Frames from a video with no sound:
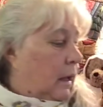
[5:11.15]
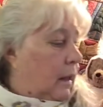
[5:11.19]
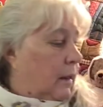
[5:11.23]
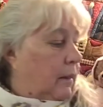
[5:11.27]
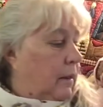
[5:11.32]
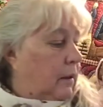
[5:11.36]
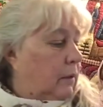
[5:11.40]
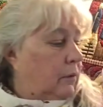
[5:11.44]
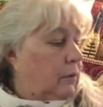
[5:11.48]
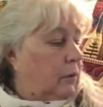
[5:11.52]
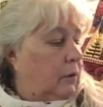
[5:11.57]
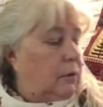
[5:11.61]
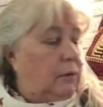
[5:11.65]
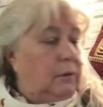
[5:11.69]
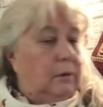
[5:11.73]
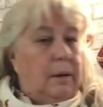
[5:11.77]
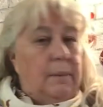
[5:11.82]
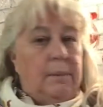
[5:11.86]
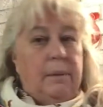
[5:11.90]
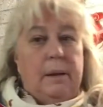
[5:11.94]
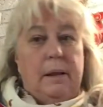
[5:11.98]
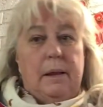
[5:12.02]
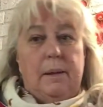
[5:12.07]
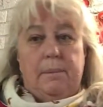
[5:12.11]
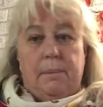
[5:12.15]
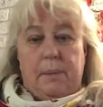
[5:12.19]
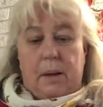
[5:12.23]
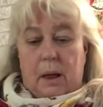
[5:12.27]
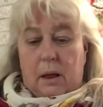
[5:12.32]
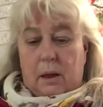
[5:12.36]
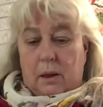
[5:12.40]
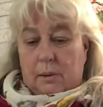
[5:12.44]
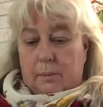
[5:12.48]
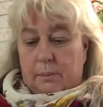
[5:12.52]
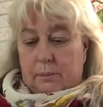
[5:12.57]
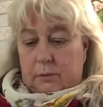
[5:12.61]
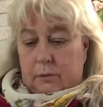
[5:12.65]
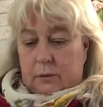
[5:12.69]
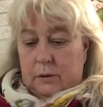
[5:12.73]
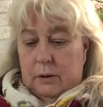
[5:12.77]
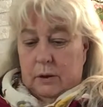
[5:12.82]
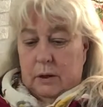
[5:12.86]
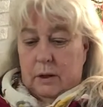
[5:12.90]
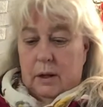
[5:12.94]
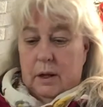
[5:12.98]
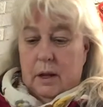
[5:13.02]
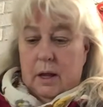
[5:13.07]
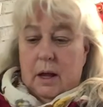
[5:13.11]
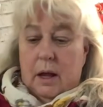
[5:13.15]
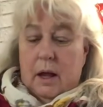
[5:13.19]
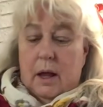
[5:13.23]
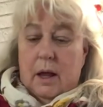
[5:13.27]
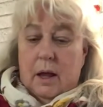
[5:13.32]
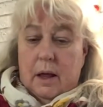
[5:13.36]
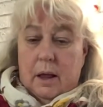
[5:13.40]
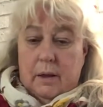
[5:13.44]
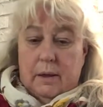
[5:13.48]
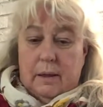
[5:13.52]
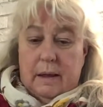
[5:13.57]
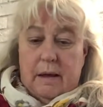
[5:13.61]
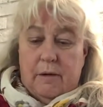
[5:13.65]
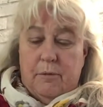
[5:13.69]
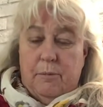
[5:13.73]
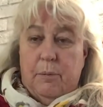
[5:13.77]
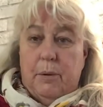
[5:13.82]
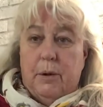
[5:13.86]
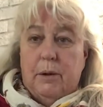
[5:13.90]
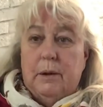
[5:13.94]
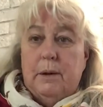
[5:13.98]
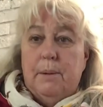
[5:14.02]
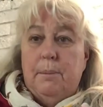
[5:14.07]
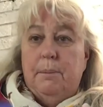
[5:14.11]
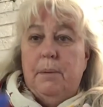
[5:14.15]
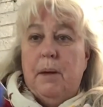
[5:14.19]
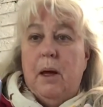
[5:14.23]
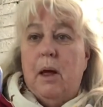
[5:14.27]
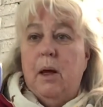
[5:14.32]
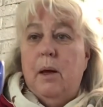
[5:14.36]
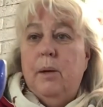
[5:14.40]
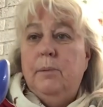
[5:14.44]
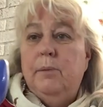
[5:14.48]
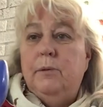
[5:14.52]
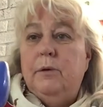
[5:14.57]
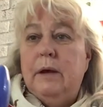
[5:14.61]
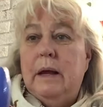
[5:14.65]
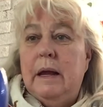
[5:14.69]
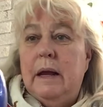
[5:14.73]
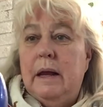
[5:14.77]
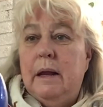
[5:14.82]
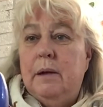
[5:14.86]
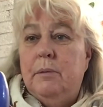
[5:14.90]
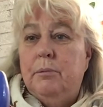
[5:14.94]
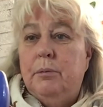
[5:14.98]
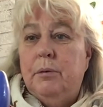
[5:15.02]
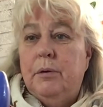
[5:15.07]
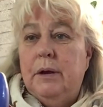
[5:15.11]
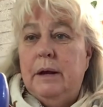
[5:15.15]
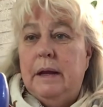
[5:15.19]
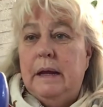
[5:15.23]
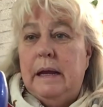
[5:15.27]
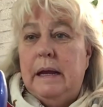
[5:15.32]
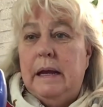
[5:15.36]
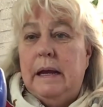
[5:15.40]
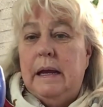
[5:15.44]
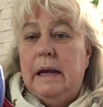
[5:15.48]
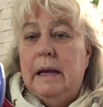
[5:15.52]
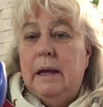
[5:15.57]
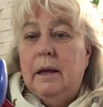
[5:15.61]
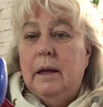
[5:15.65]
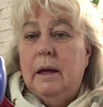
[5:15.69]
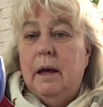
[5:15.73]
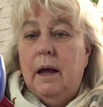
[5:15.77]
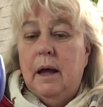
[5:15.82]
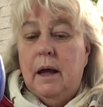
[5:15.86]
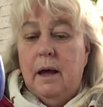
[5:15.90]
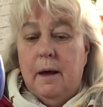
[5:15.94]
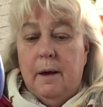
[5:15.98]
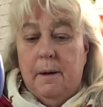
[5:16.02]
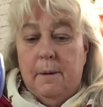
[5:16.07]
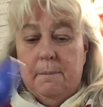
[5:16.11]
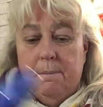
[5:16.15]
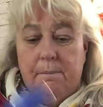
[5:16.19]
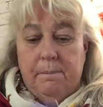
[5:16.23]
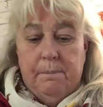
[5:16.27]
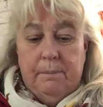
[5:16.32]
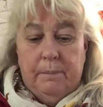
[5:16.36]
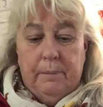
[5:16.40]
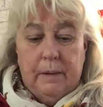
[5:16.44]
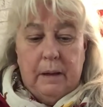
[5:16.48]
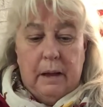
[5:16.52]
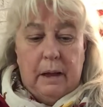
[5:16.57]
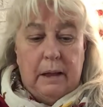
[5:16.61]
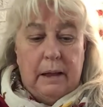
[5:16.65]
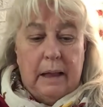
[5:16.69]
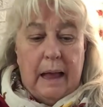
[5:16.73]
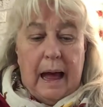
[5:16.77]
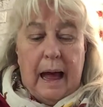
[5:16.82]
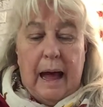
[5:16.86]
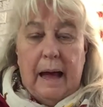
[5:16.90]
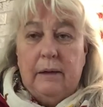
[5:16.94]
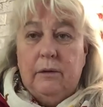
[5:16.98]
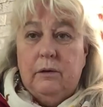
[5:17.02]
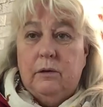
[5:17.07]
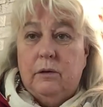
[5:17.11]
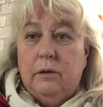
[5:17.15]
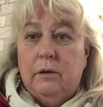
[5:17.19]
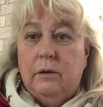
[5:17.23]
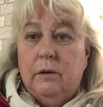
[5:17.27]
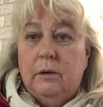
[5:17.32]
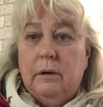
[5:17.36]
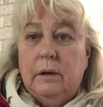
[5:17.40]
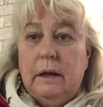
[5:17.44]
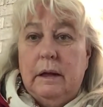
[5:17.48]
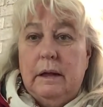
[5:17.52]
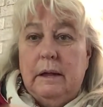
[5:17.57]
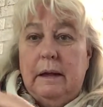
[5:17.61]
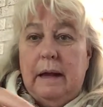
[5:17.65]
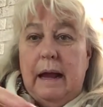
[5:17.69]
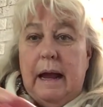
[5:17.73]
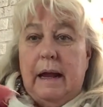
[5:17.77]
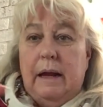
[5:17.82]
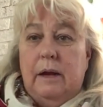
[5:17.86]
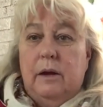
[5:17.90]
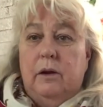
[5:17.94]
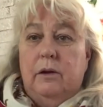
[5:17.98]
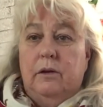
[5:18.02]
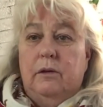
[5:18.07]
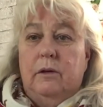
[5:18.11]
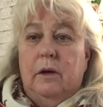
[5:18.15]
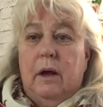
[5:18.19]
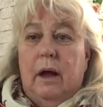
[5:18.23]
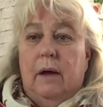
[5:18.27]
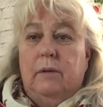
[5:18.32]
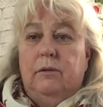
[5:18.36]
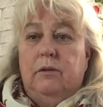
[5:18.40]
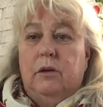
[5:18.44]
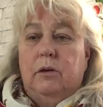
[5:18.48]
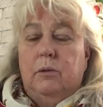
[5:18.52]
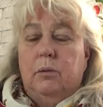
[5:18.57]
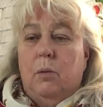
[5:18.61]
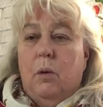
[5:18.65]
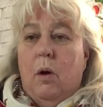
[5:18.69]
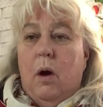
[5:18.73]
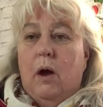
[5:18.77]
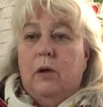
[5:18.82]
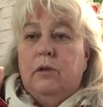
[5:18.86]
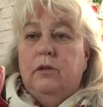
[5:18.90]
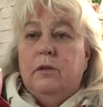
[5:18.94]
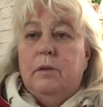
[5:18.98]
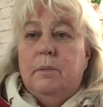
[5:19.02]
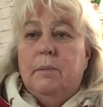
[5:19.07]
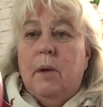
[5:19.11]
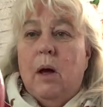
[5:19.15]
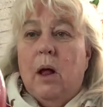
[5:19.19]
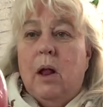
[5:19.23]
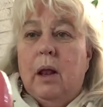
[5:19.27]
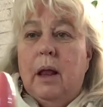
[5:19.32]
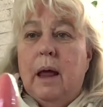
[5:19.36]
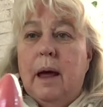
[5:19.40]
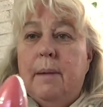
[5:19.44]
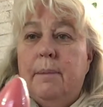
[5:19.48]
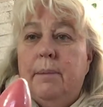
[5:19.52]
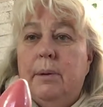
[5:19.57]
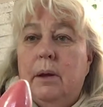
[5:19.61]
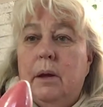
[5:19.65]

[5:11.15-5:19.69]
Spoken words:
This is some of the bulbs. They've put the bulbs in pretty glass containers. I just washed them all up.